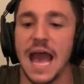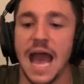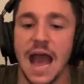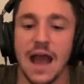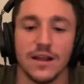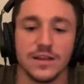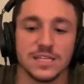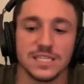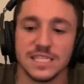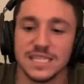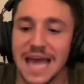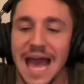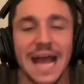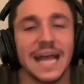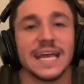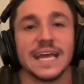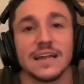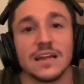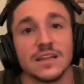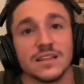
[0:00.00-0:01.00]
How does
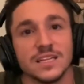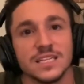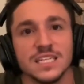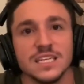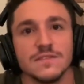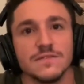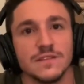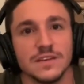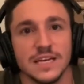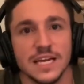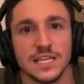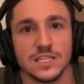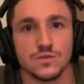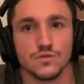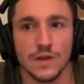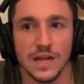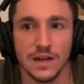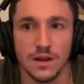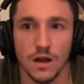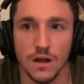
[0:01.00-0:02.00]
that get on the
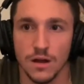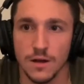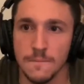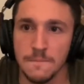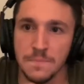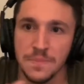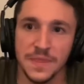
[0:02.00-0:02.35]
TVA's radar?